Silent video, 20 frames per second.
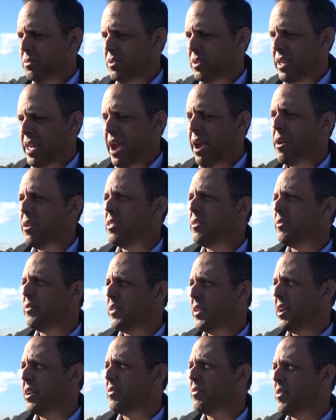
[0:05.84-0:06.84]
carry the
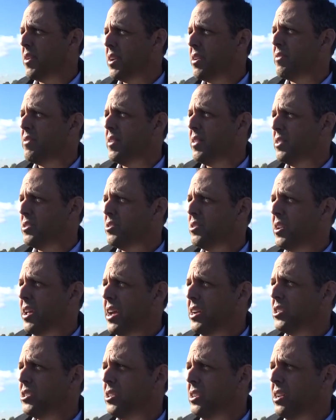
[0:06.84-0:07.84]
flag for NFL
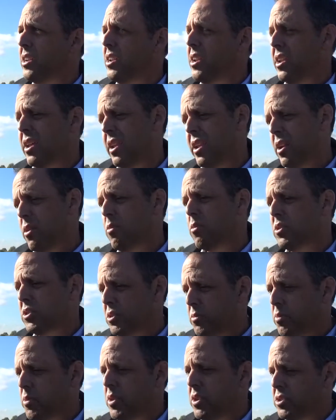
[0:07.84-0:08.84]
internationally. And here
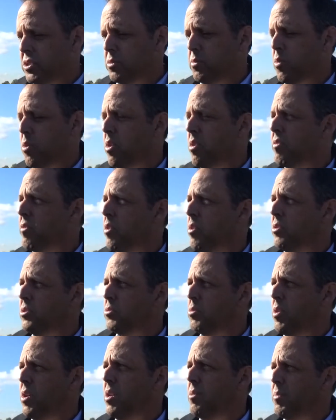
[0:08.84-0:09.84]
we're in a supportive role
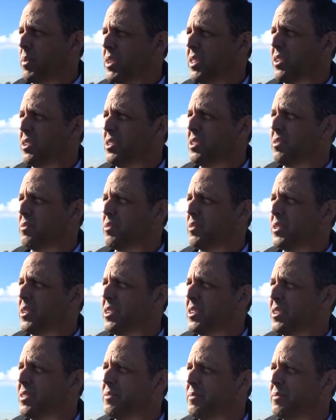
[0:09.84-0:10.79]
as well, but a little differently.